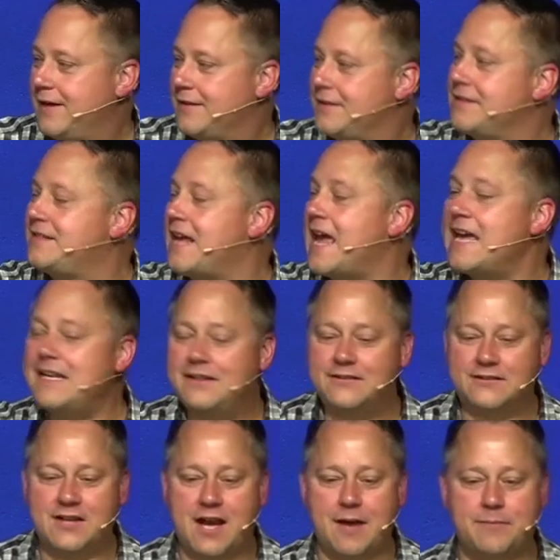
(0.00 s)
The day is
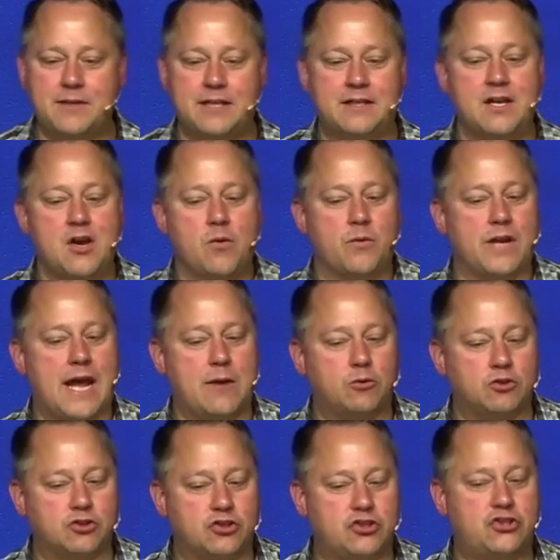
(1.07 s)
coming when I
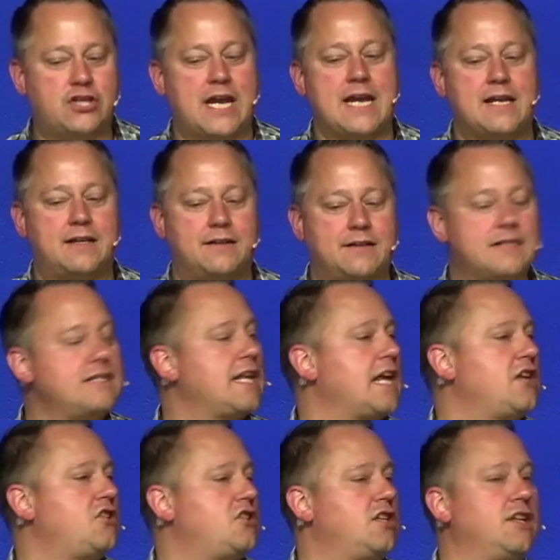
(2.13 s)
will shake the
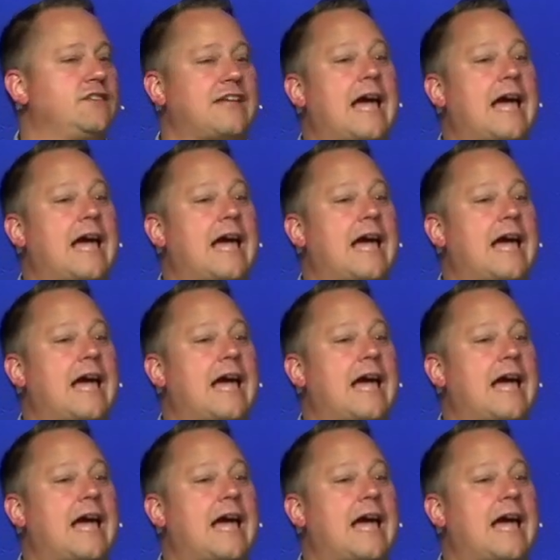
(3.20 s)
nations.